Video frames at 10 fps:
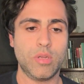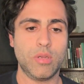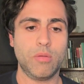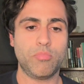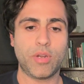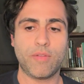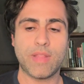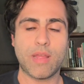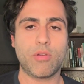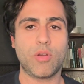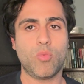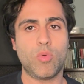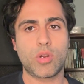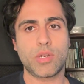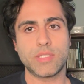a pretty flower and
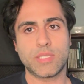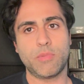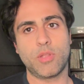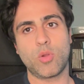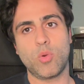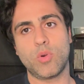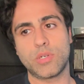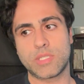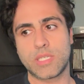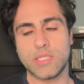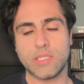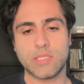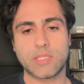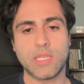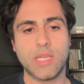work on some of the core
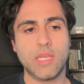skills